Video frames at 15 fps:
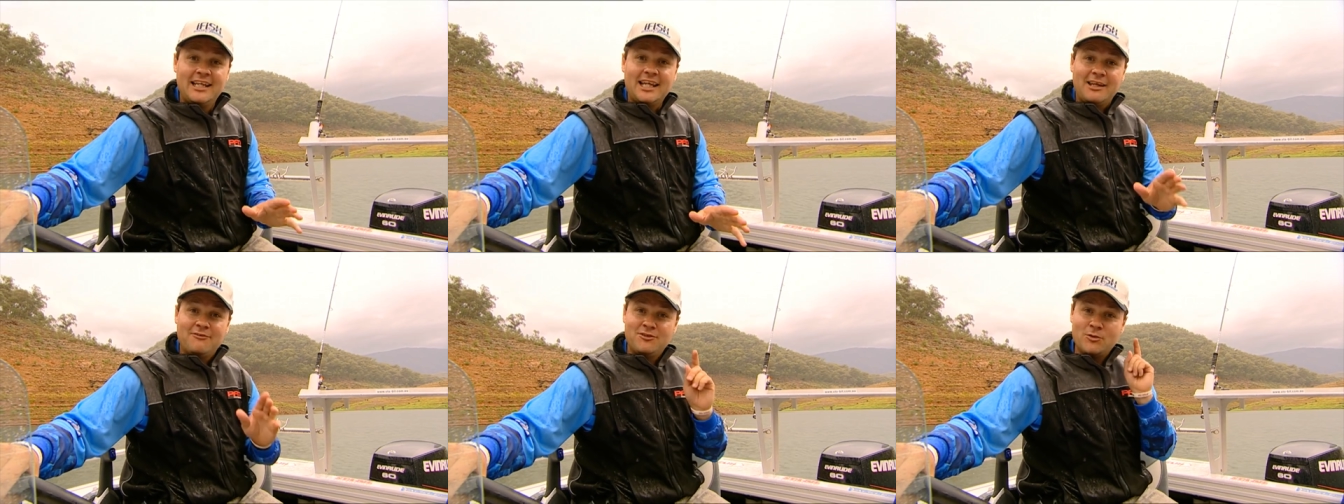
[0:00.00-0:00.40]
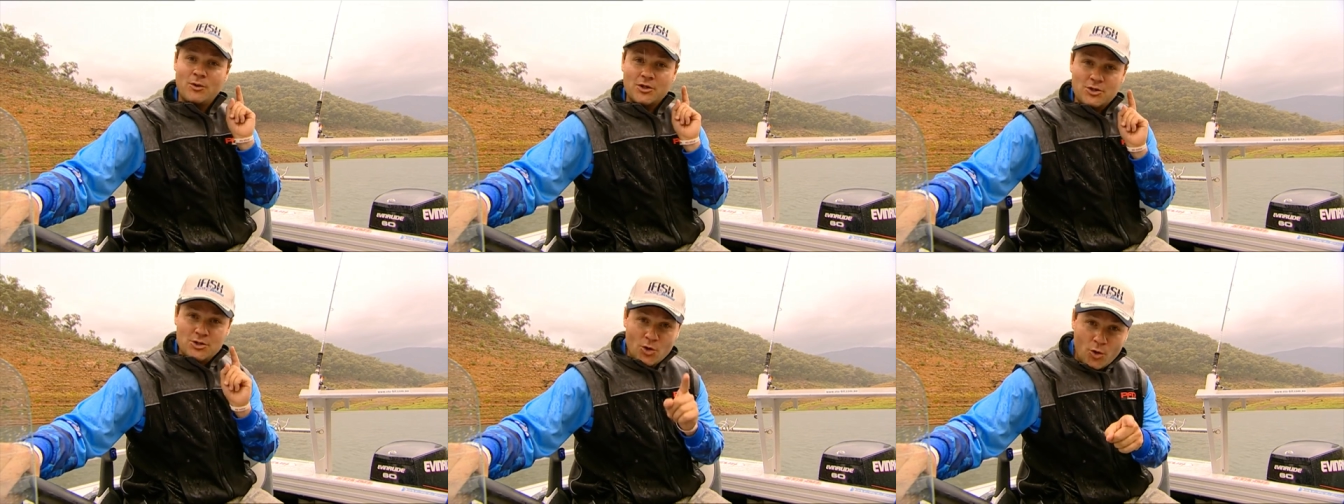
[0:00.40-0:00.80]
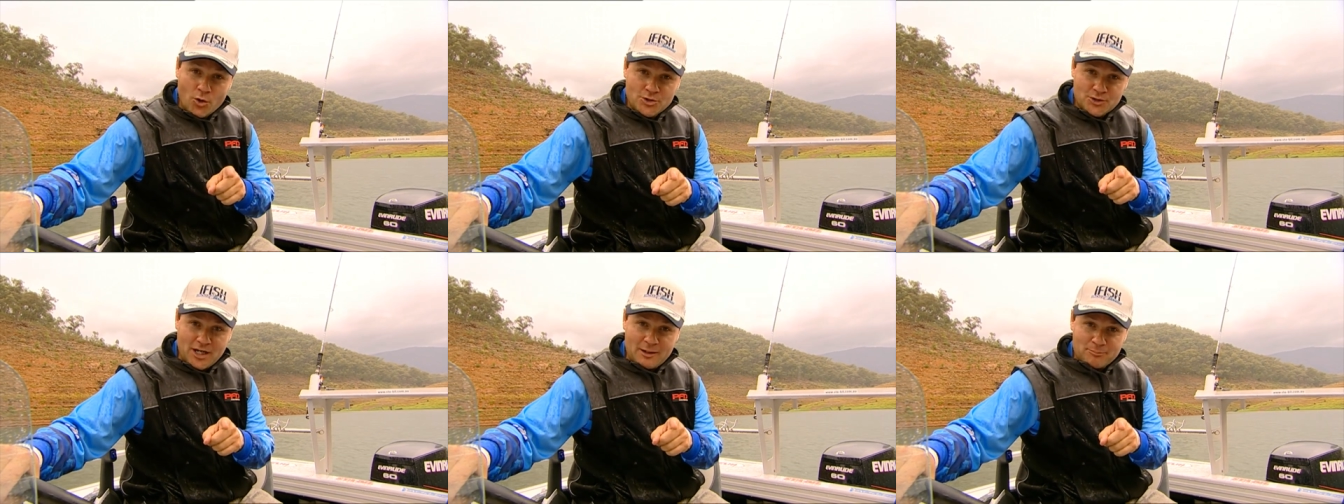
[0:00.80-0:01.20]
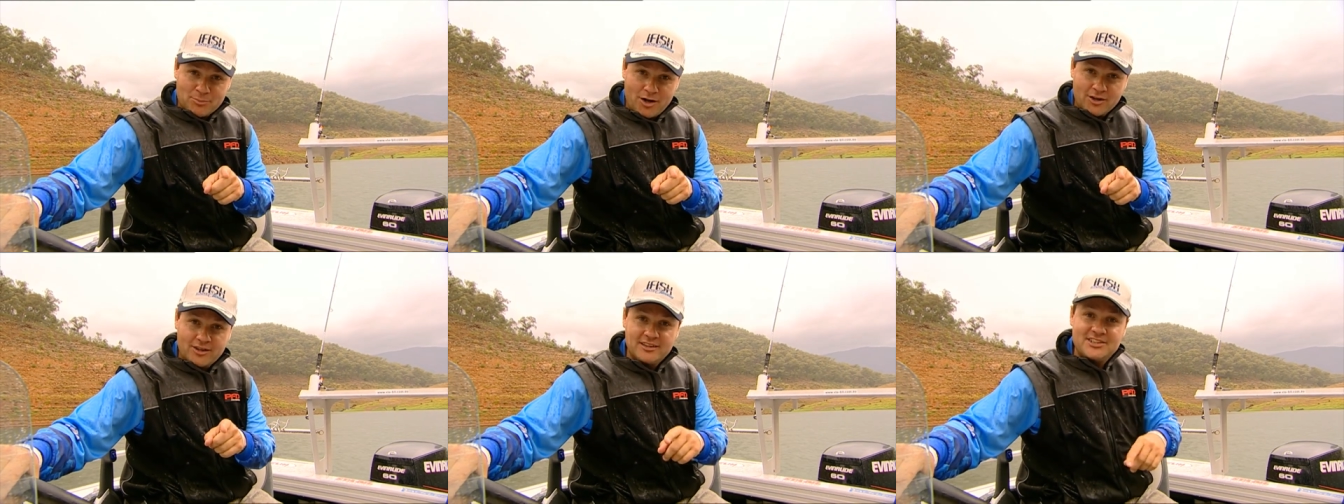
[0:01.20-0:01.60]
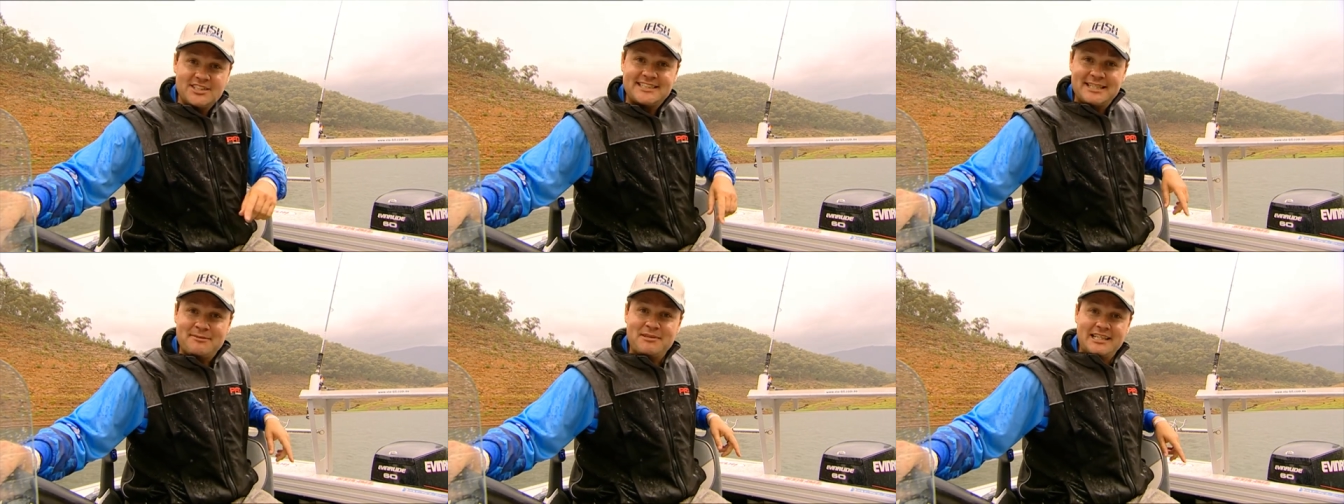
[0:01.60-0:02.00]
If you want your drought broken, just
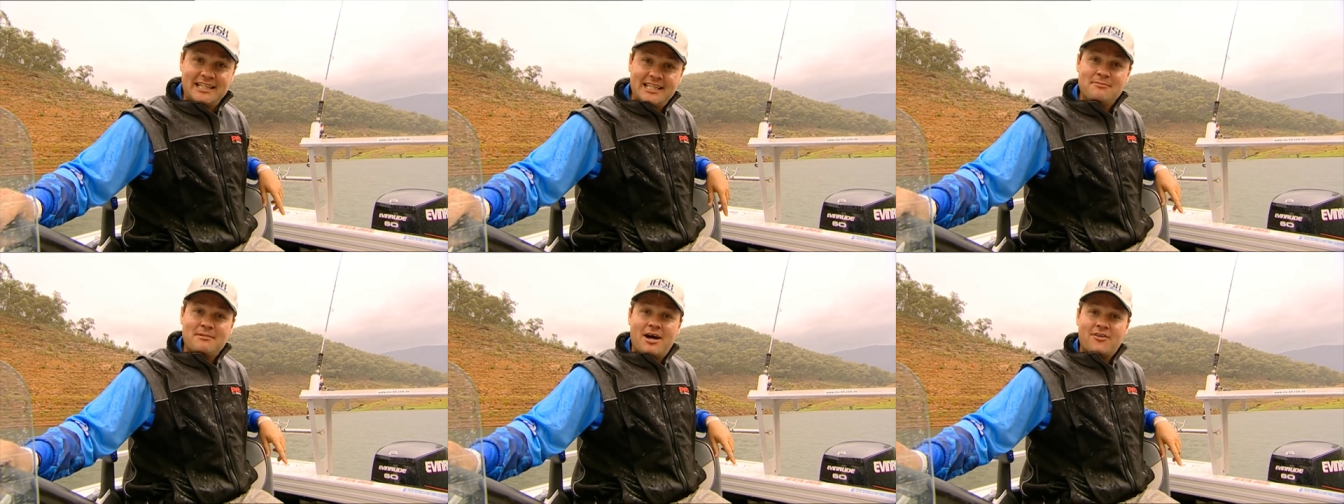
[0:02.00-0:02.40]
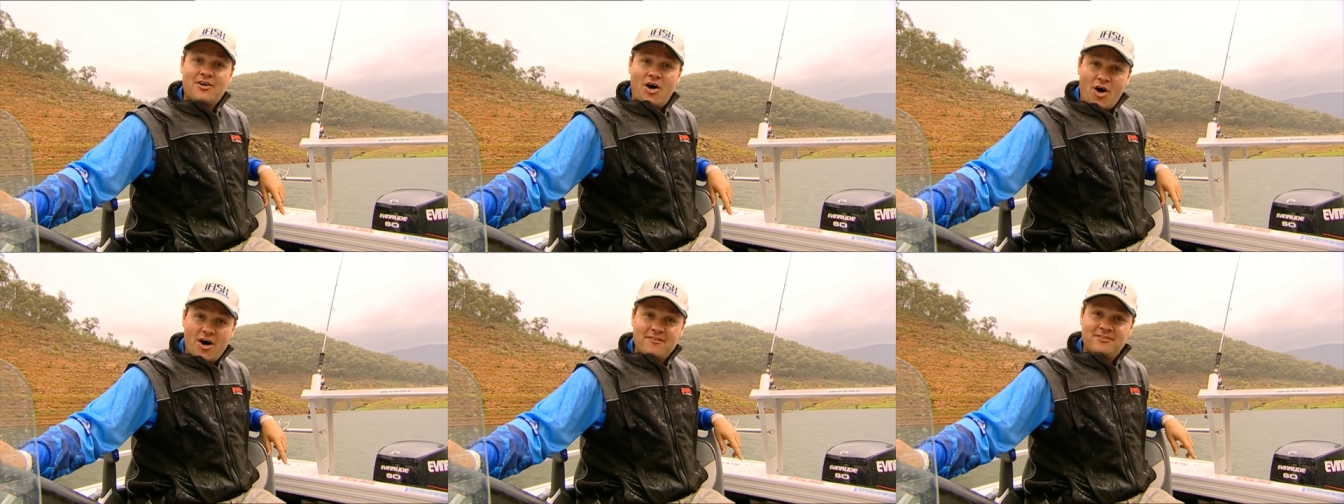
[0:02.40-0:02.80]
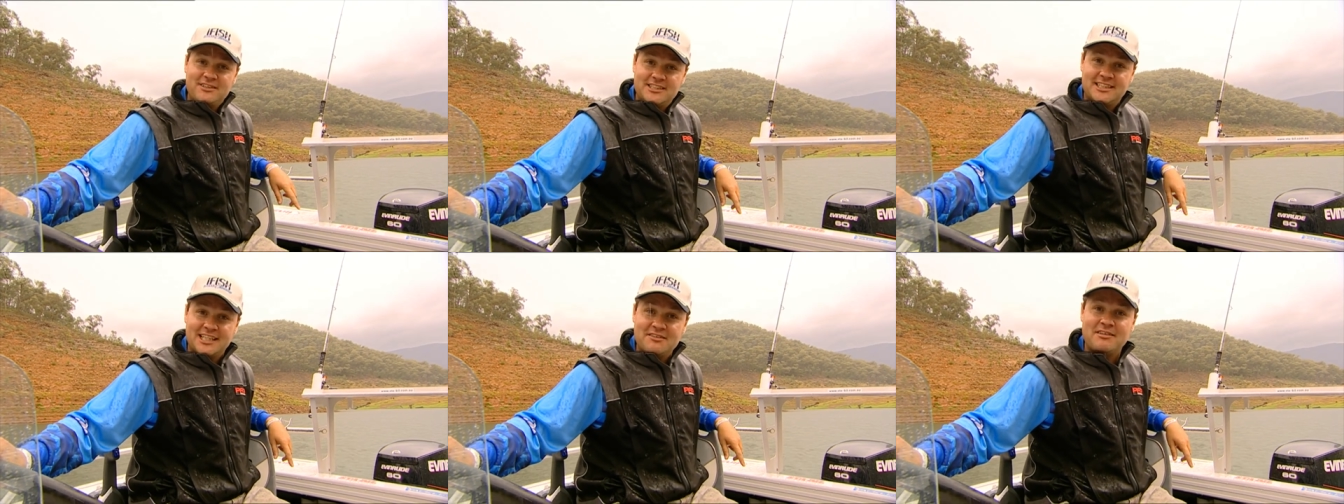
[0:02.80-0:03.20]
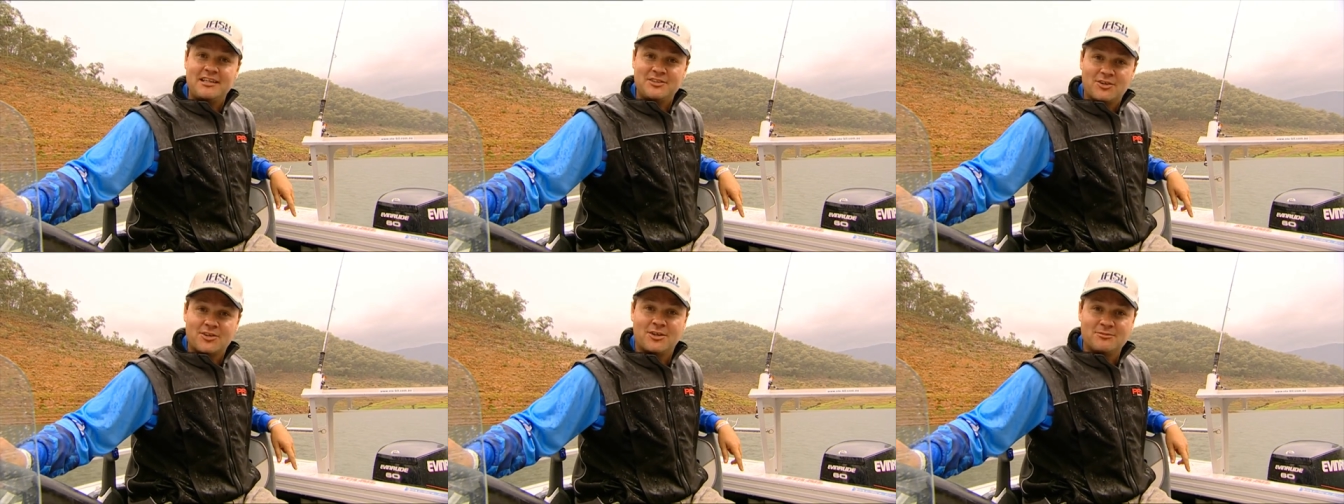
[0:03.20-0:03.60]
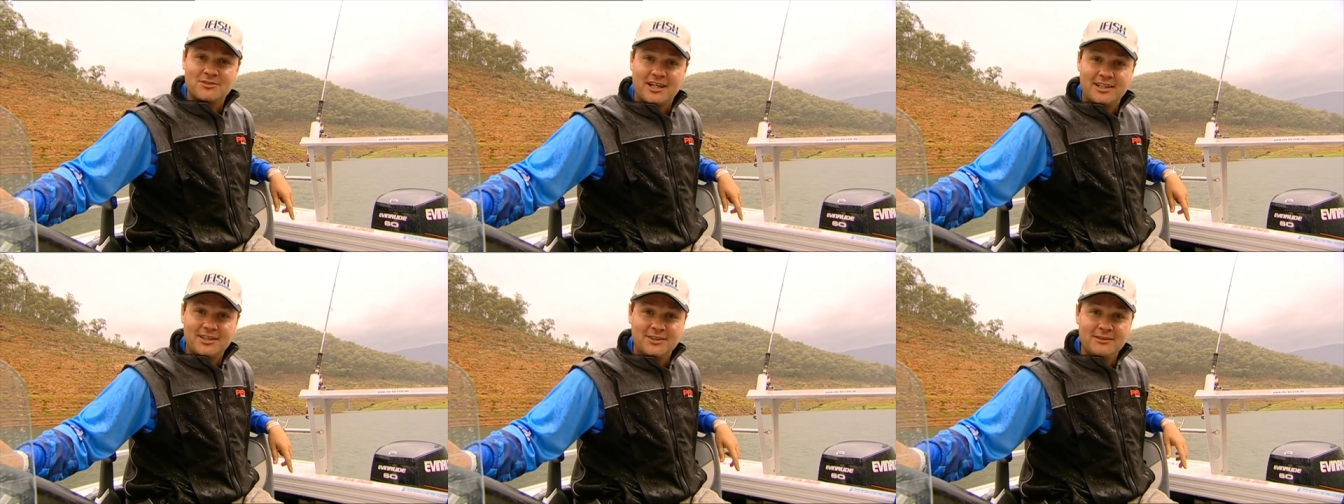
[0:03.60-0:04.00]
send me an email to
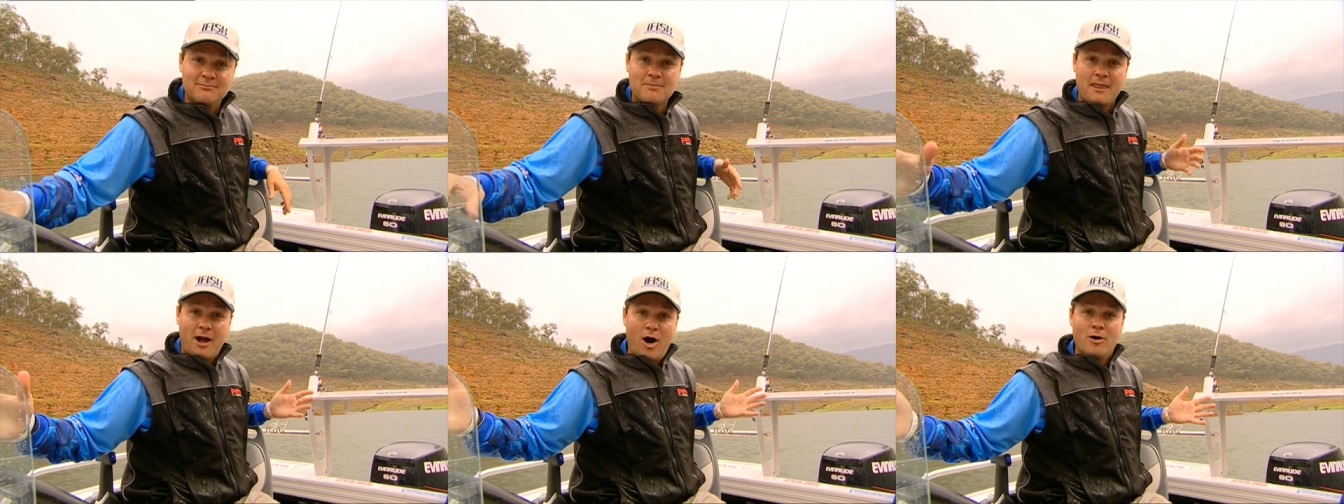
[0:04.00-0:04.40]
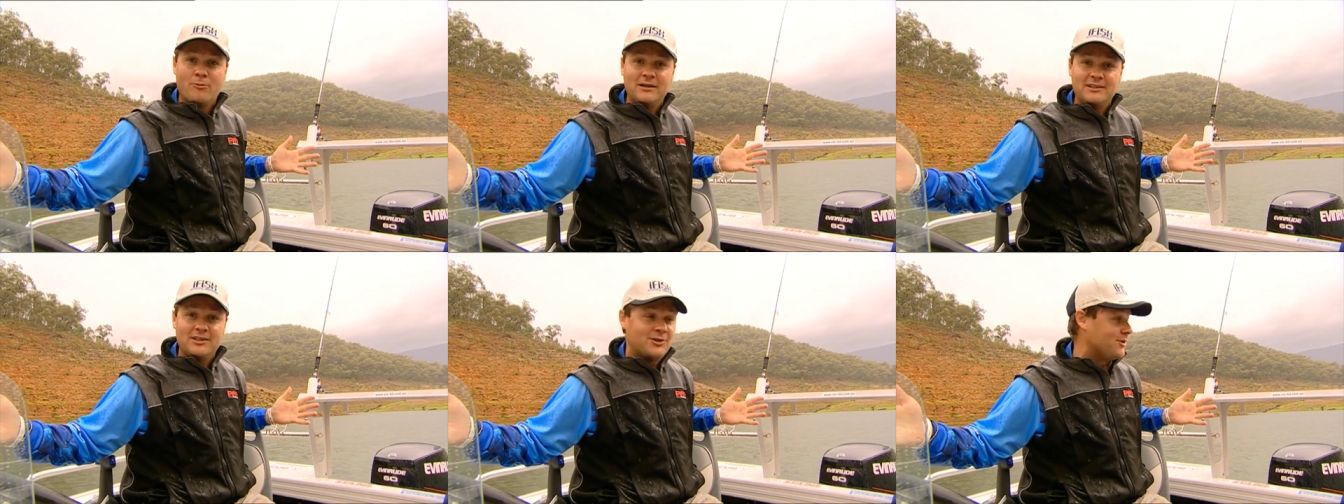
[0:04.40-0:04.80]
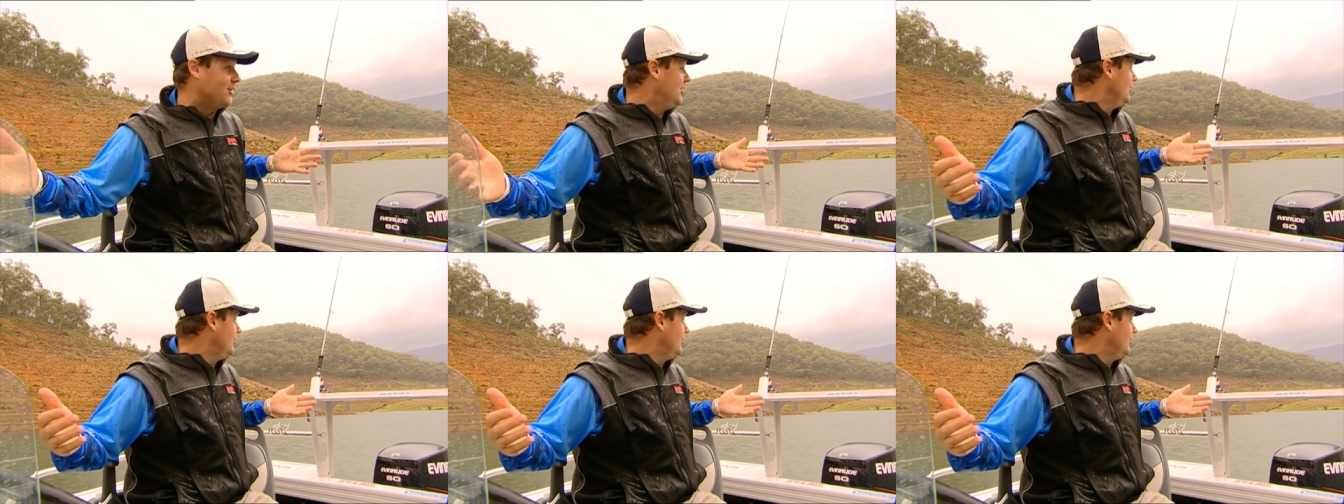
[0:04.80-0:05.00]
ifishtv.com.au. I'll bring the crew,